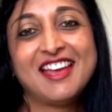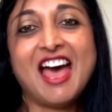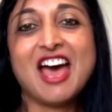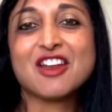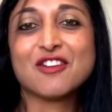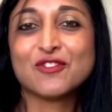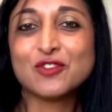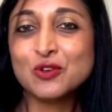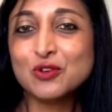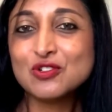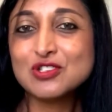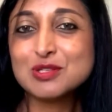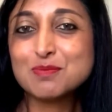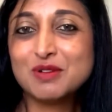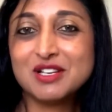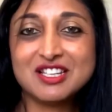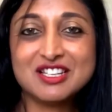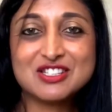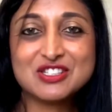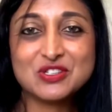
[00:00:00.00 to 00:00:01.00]
And of course,
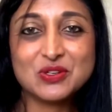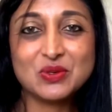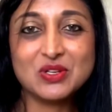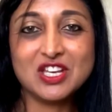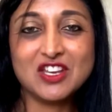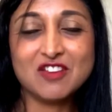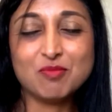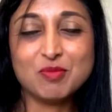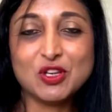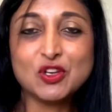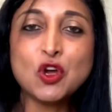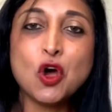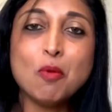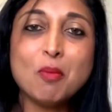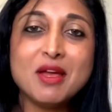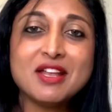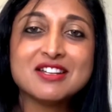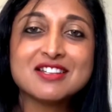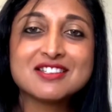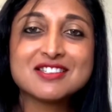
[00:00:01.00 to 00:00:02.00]
please do leave me
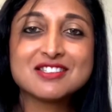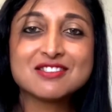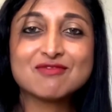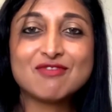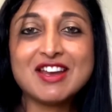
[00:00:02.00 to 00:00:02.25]
comments,